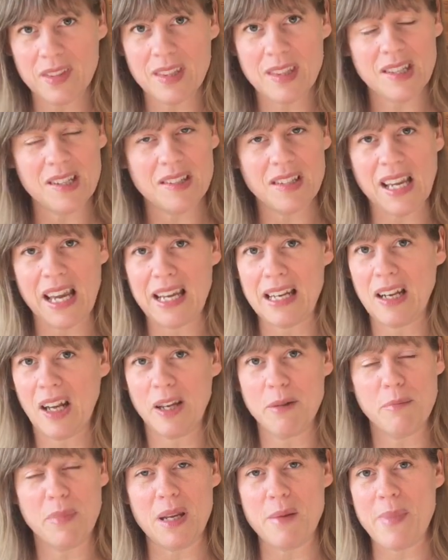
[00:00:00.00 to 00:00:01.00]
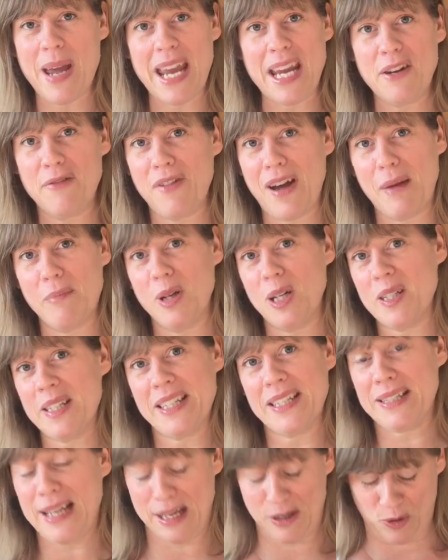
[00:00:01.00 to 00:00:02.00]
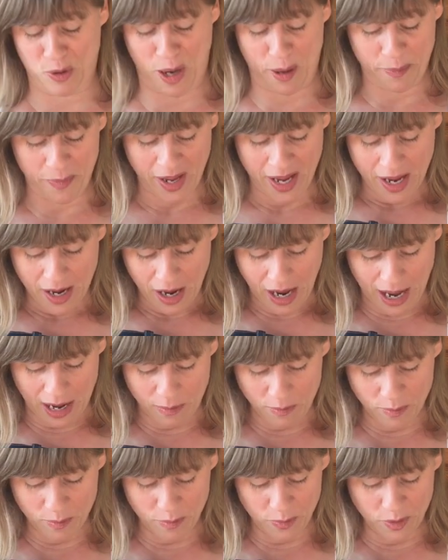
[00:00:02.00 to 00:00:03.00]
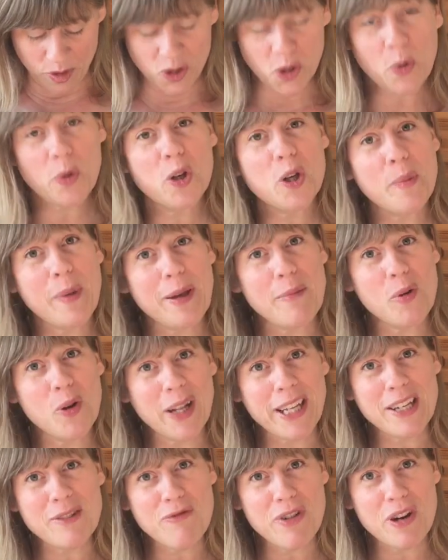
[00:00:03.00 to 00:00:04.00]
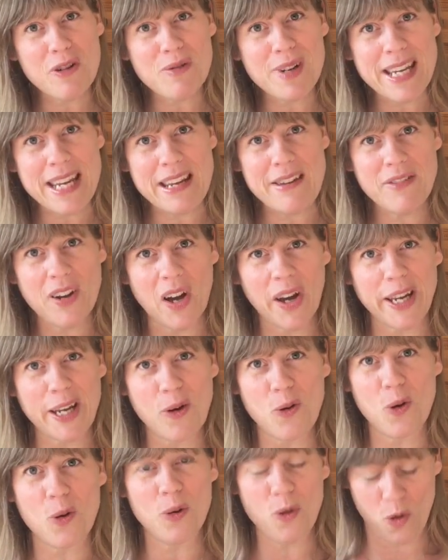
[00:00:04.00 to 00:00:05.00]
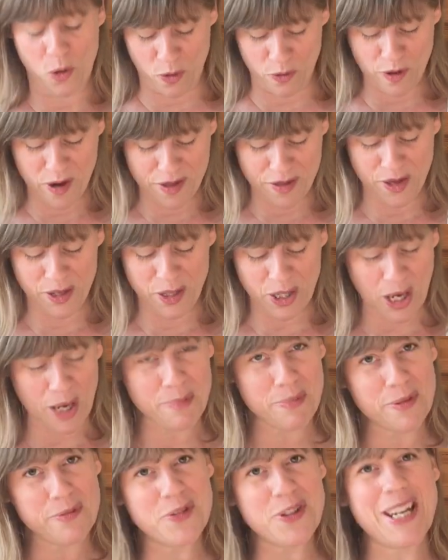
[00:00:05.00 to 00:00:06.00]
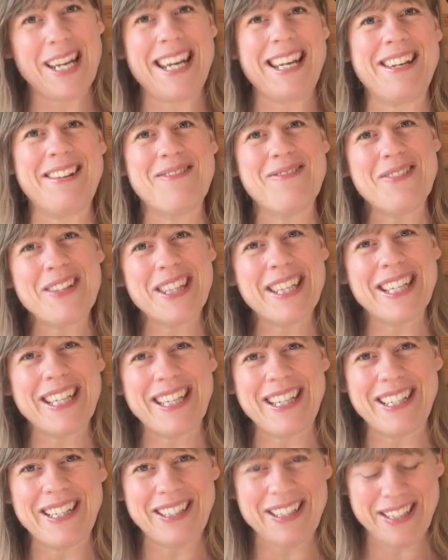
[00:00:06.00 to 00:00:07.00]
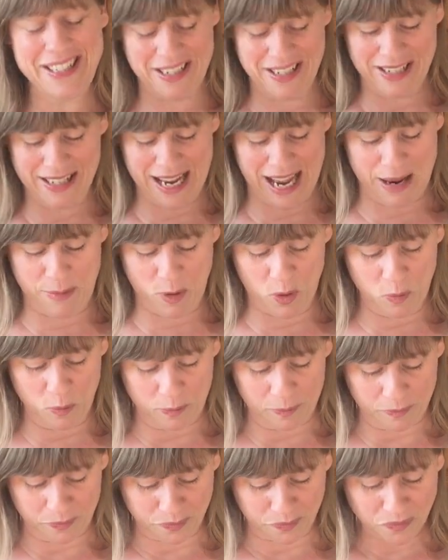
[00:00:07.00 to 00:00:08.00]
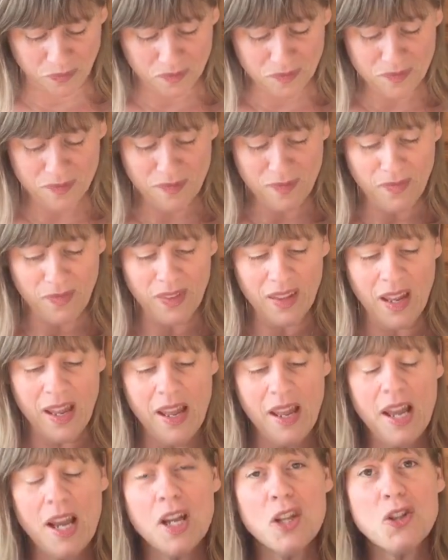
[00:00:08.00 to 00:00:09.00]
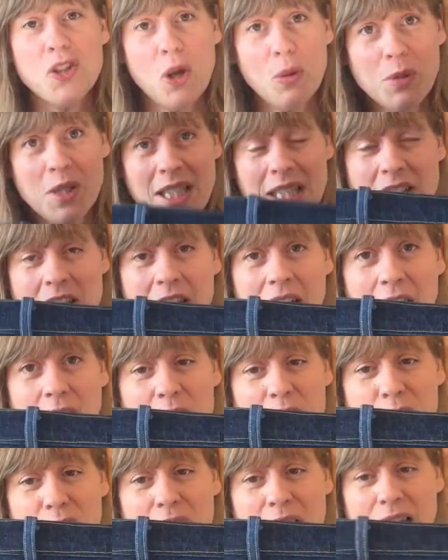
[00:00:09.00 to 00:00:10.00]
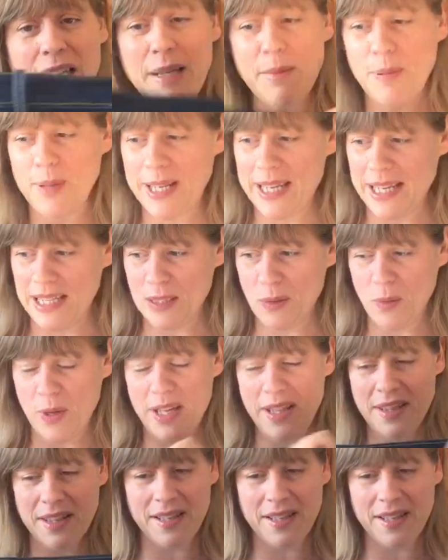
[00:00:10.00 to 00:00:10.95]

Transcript: that say like me made, fabulous, etc. Um, so it look a bit more like a real Levi or, or other type of jean with the label. Top stitching I was really pleased with,